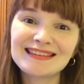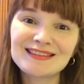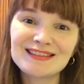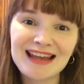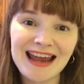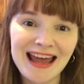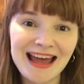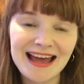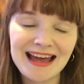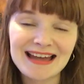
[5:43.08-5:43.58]

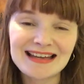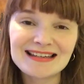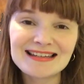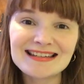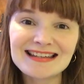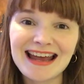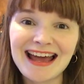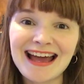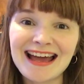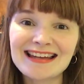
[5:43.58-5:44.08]

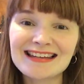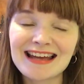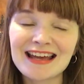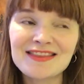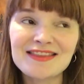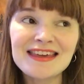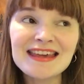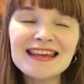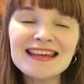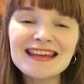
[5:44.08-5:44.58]
stand, and I
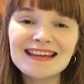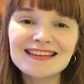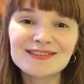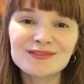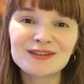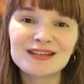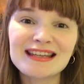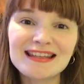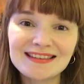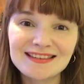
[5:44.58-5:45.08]
think it's
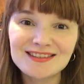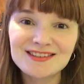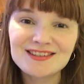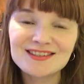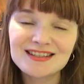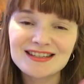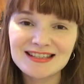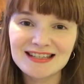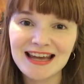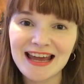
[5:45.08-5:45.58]
released
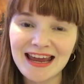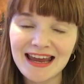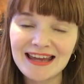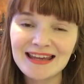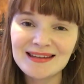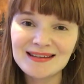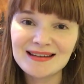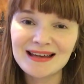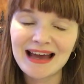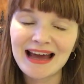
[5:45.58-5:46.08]

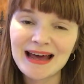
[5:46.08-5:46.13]
today.